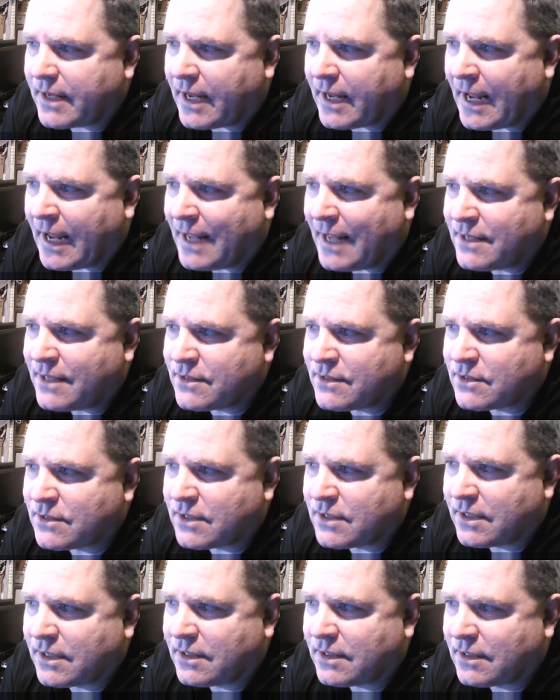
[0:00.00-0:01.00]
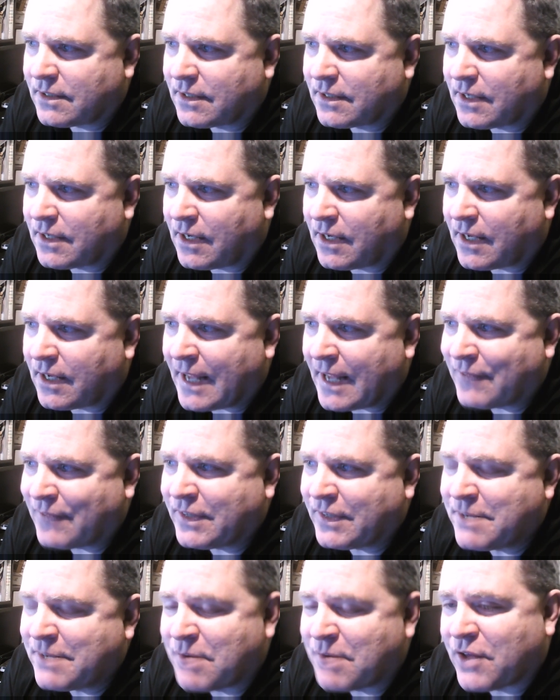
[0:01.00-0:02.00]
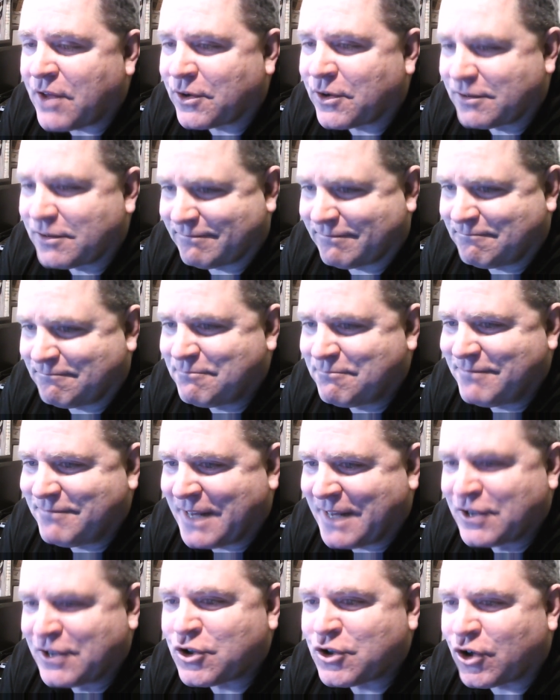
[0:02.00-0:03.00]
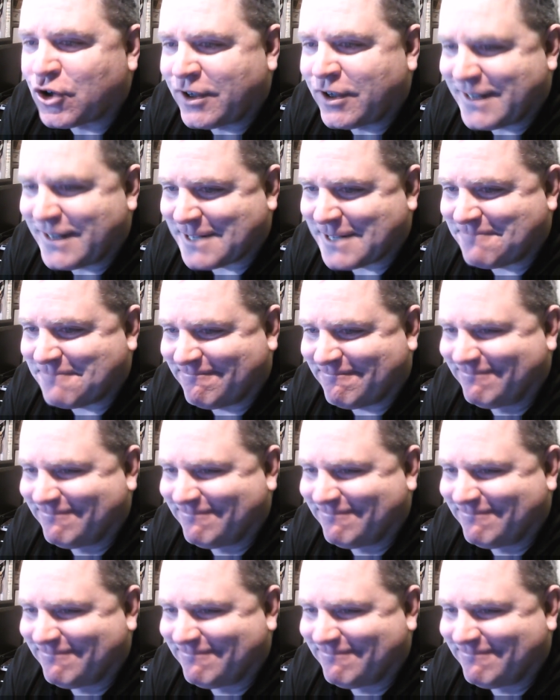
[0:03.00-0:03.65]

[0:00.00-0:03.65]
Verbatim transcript: has uh, Heavenly Mother inserted in.